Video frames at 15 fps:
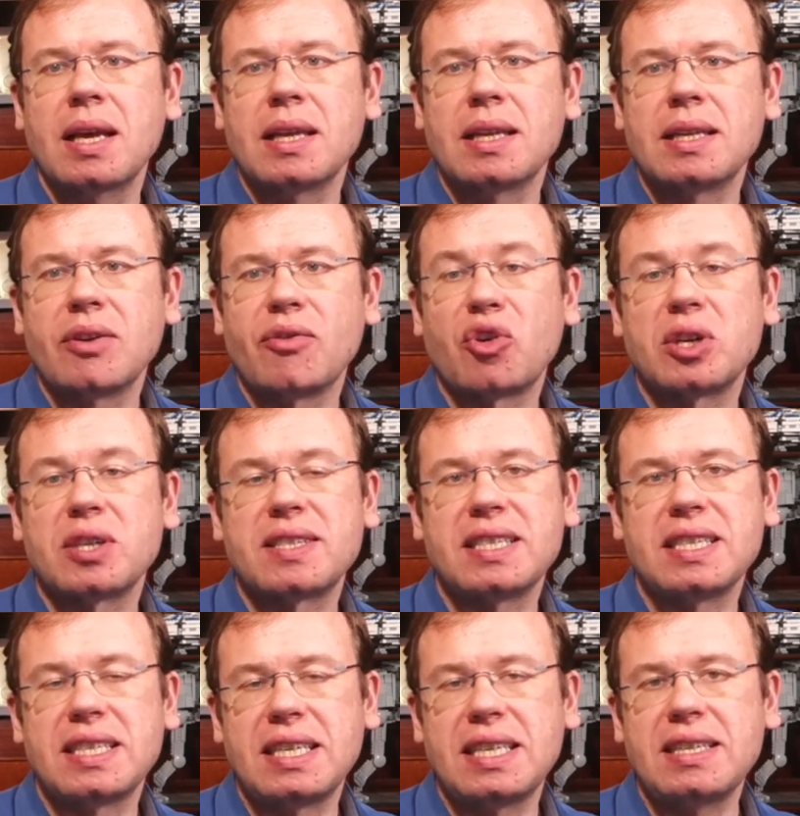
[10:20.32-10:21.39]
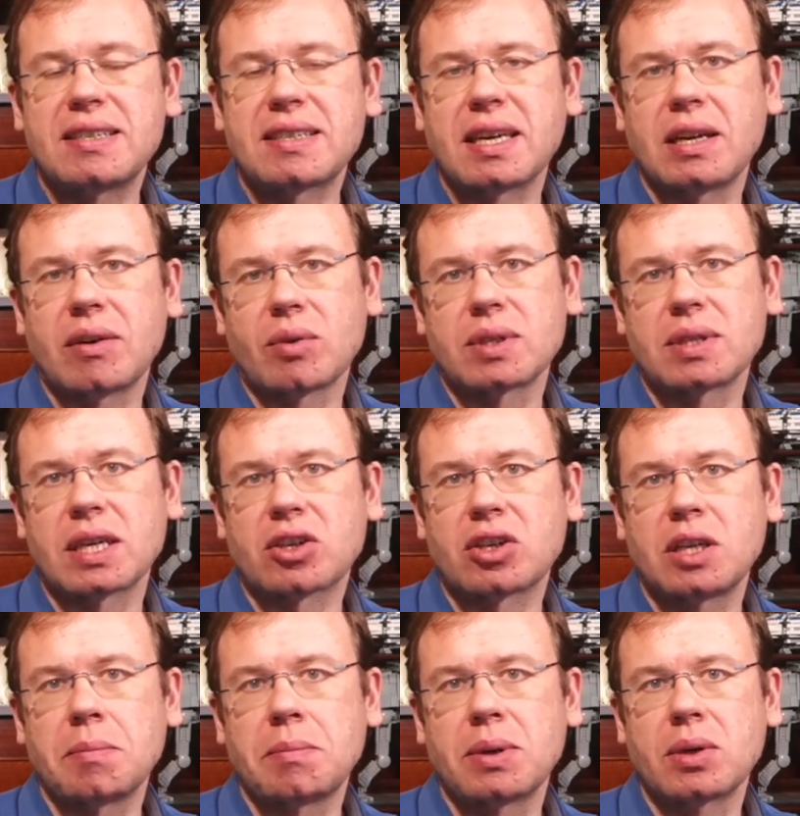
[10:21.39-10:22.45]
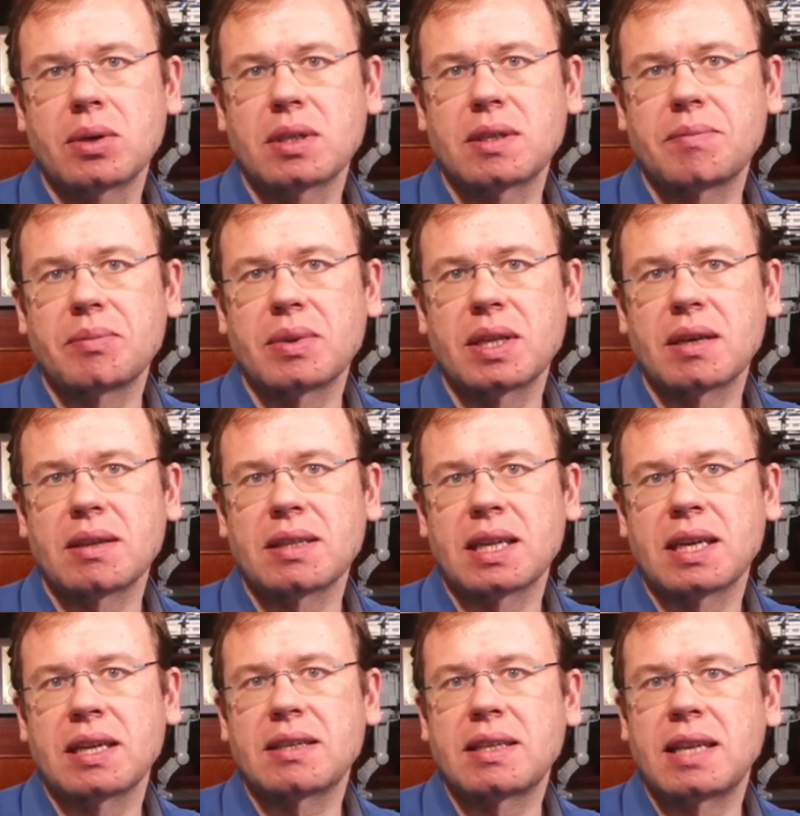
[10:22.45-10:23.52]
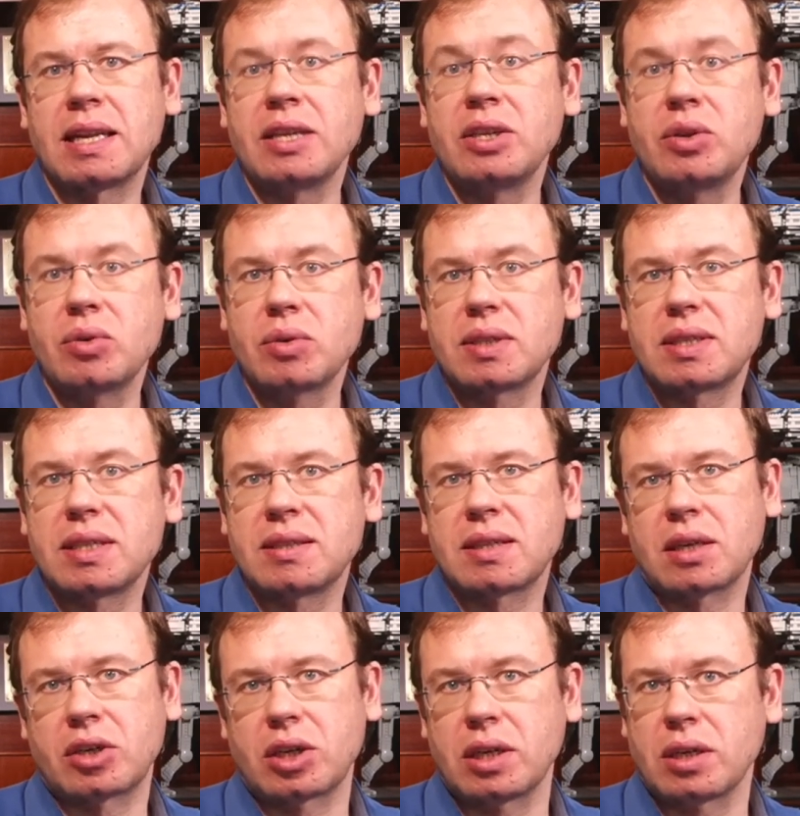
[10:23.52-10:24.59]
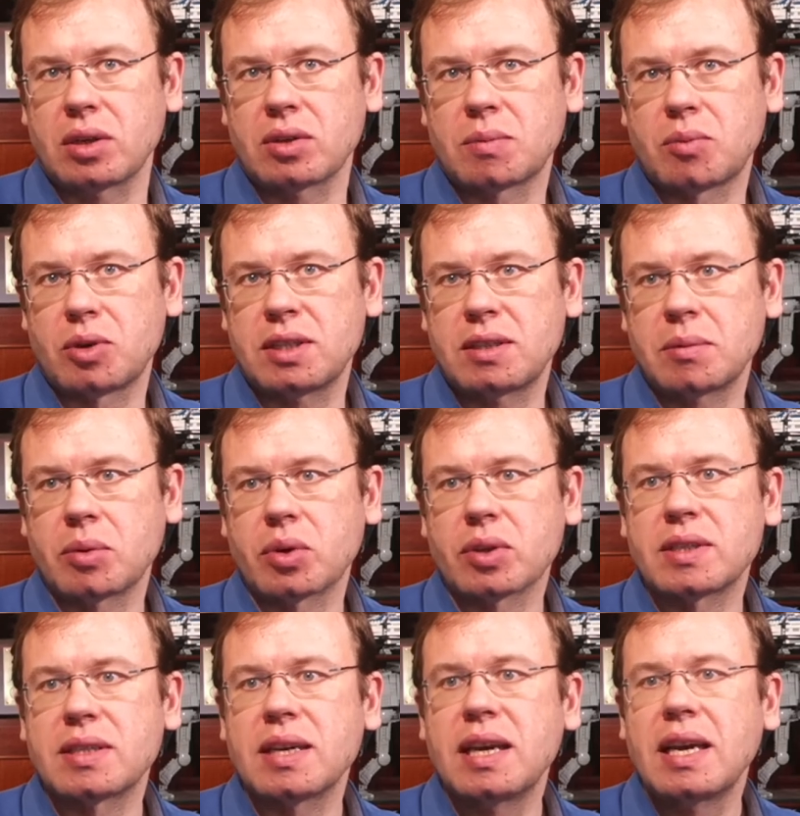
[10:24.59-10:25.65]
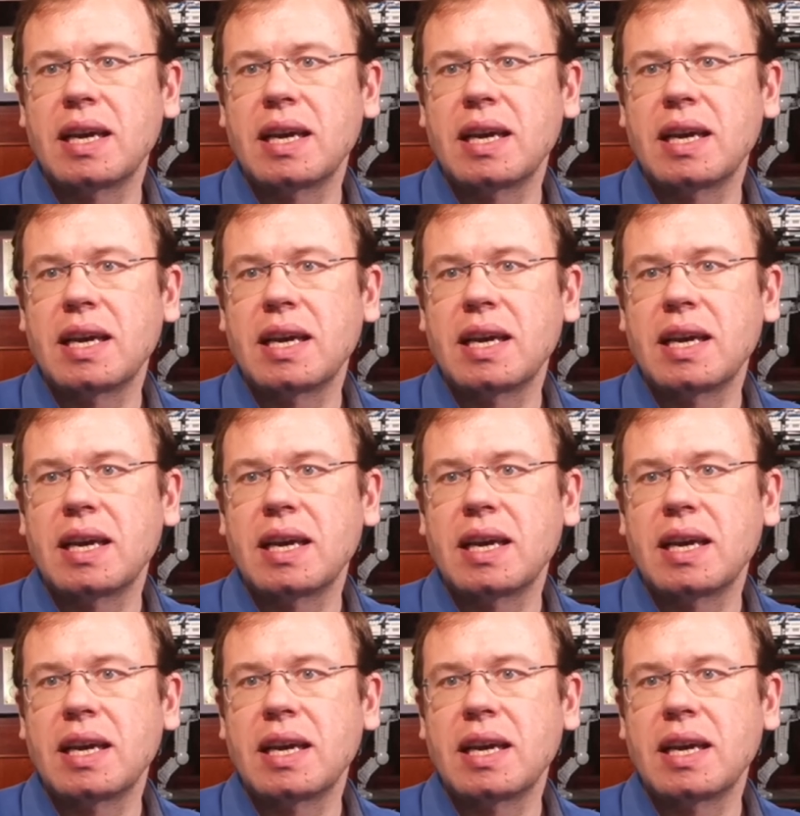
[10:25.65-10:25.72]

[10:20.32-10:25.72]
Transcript: the first CT scanner was actually built that then used essentially those principles